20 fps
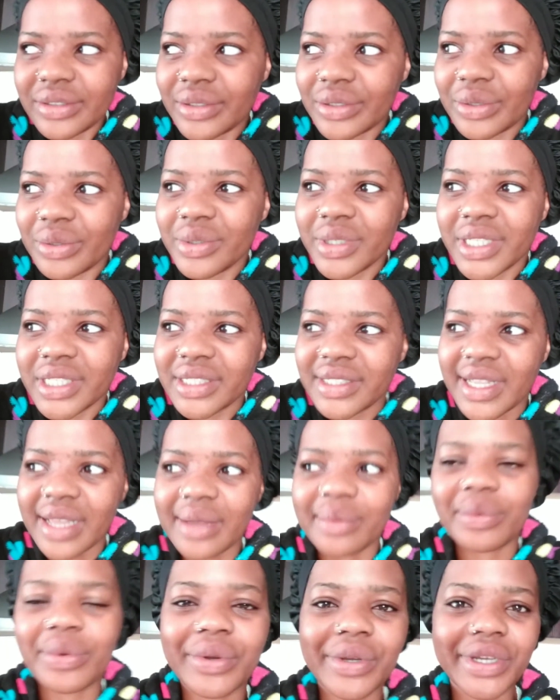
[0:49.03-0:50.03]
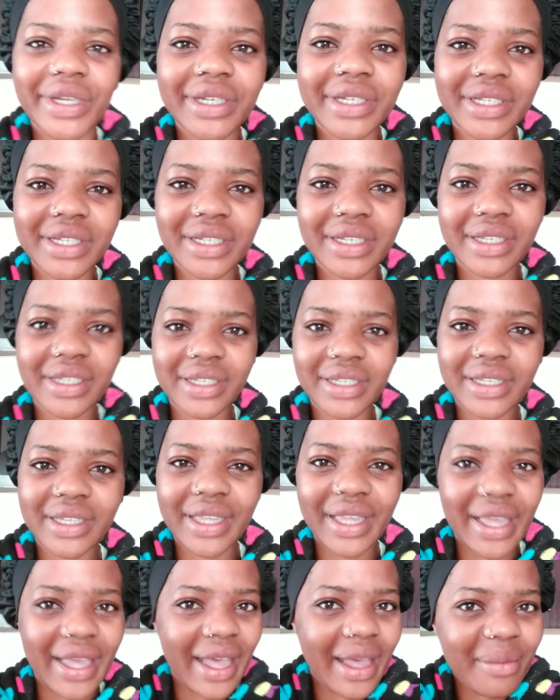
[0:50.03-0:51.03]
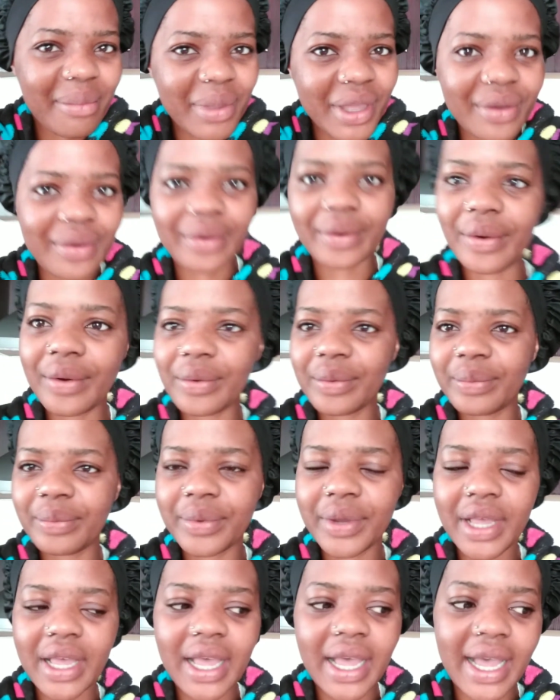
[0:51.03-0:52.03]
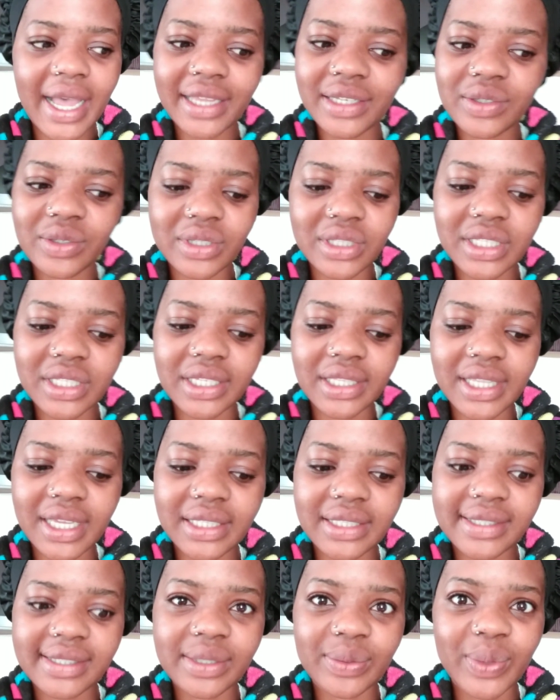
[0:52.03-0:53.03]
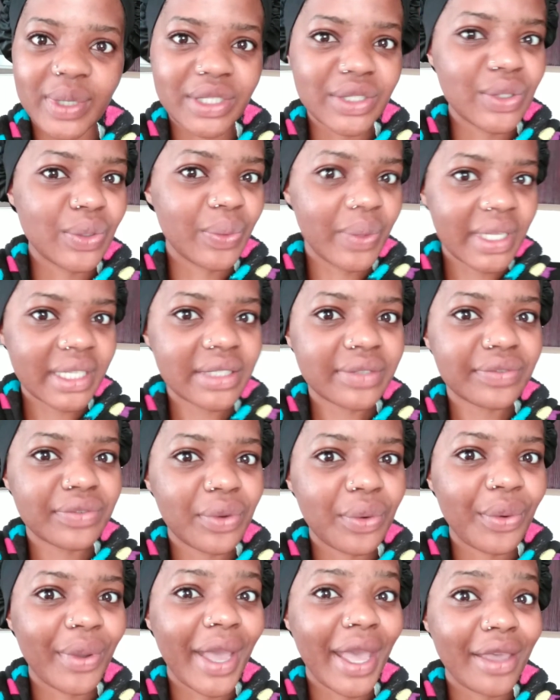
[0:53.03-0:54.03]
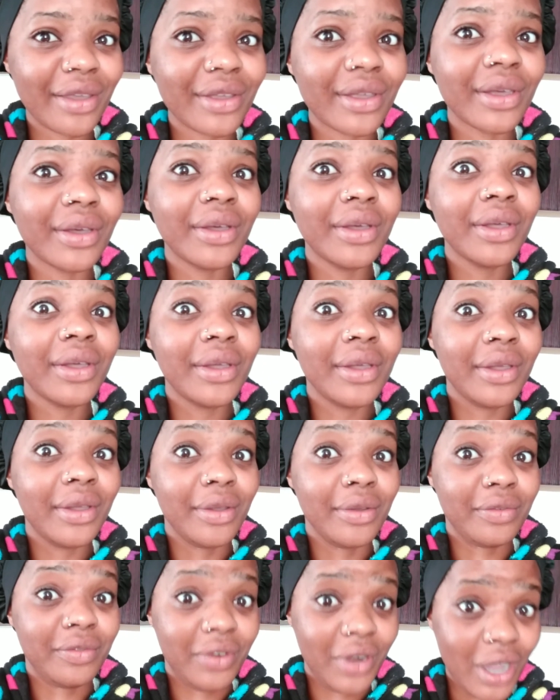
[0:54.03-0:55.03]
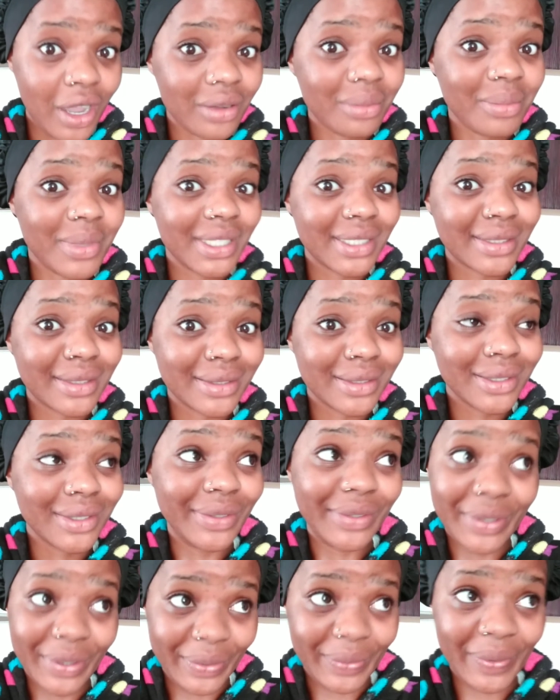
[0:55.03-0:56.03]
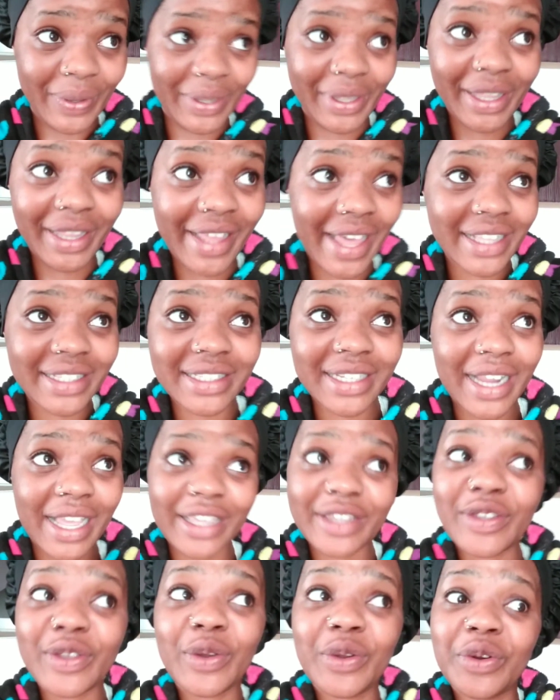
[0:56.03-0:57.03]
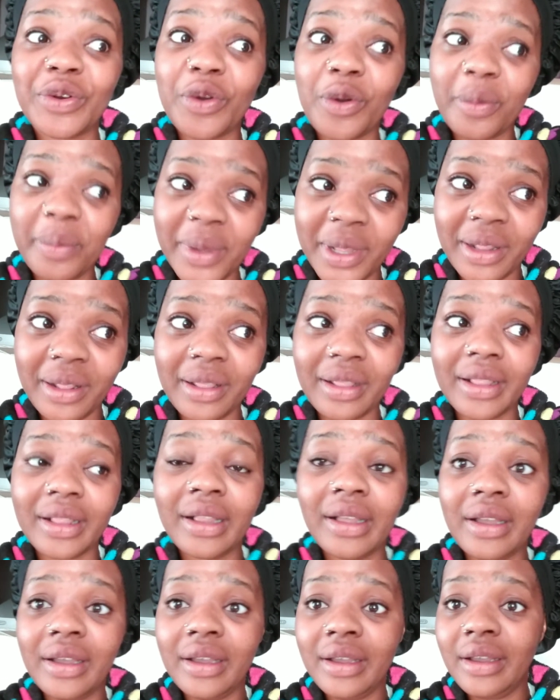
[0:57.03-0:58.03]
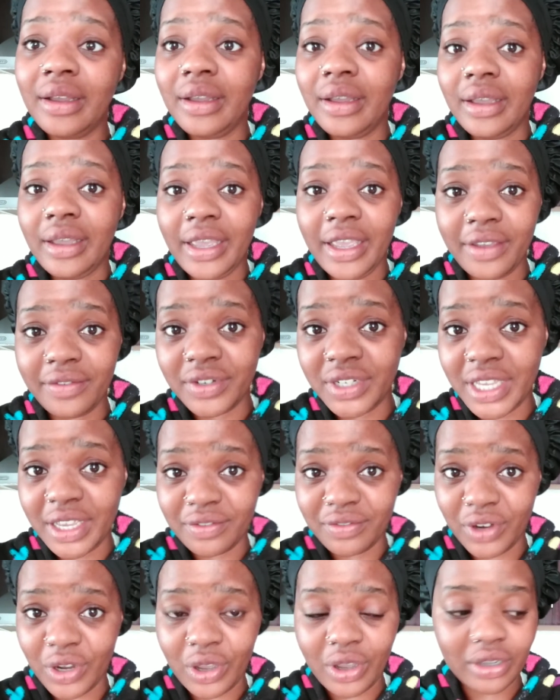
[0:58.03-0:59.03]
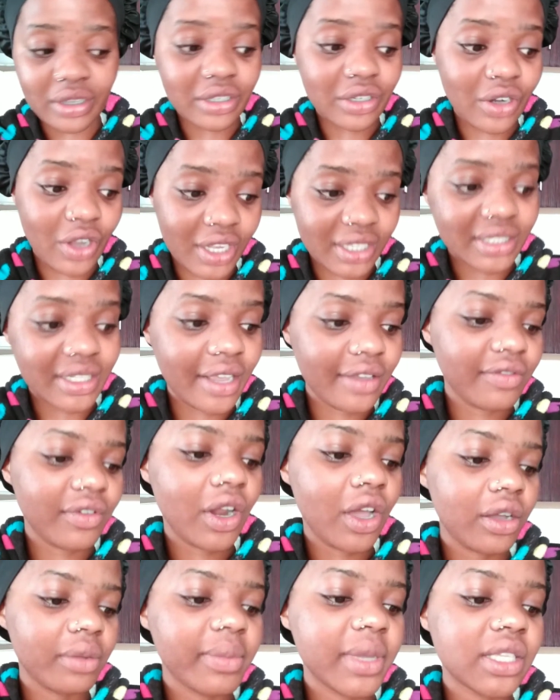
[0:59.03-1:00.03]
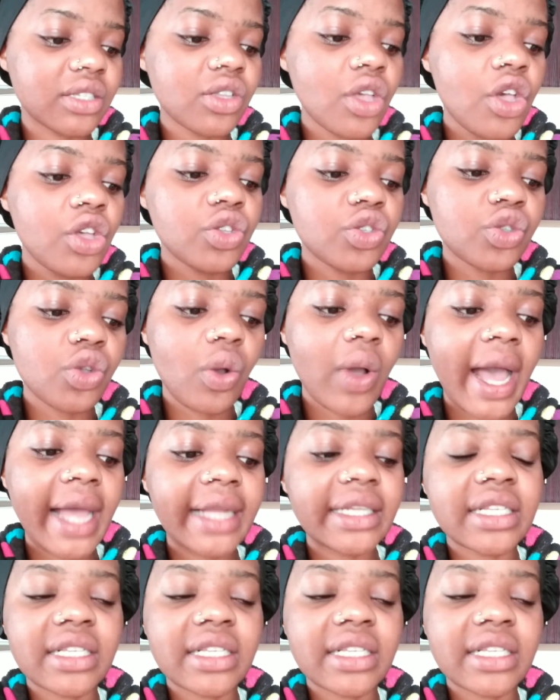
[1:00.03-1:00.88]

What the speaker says: doing some work, come back home, I don't think that's what you want for a Vlogmas. No, that's like your normal everyday vlog, not a Vlogmas. So I